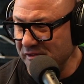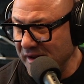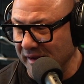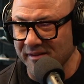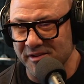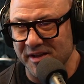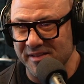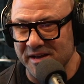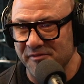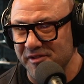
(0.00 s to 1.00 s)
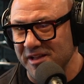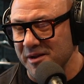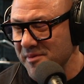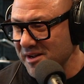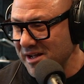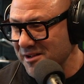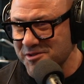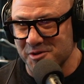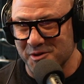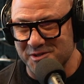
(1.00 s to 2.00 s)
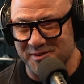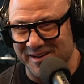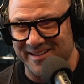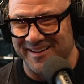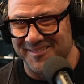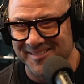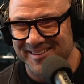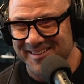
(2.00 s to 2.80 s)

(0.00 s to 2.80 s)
Efferding. I feel like I'm in a college course right now.